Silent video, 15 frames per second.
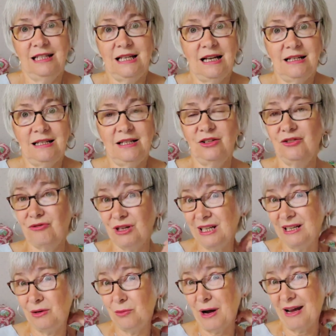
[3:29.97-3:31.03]
lasted
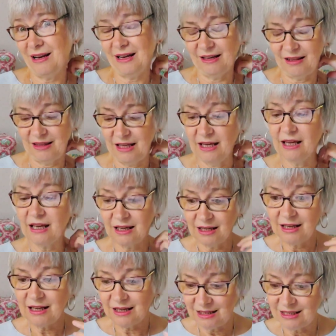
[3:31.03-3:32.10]
really well, I think.
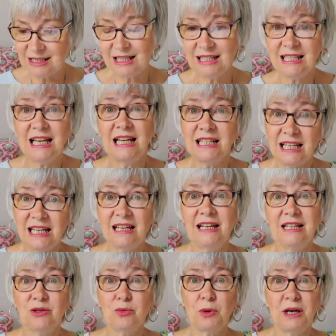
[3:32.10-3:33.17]
And as I said, it
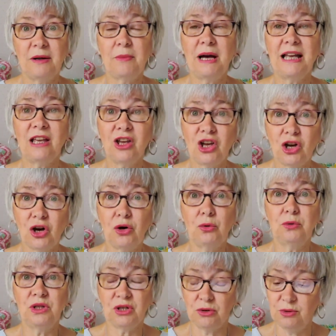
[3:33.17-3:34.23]
is one of my
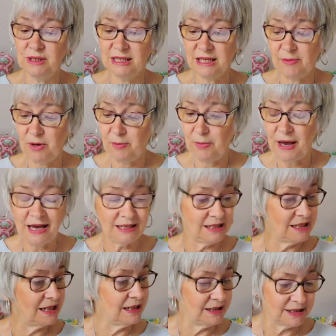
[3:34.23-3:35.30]
go-to summer
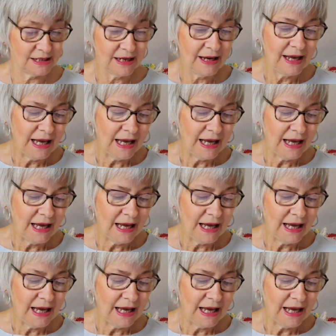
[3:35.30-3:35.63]
patterns.